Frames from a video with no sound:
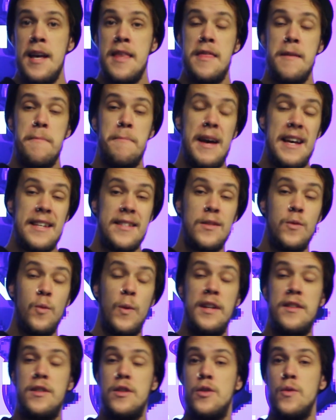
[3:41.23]
The best
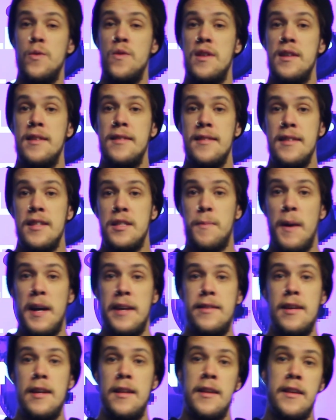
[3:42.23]
way to do this is by
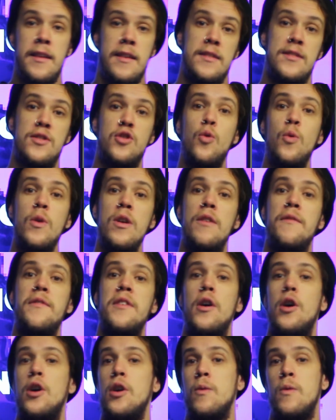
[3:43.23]
telling the story of the
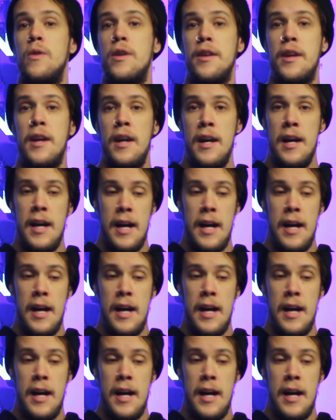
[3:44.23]
artwork.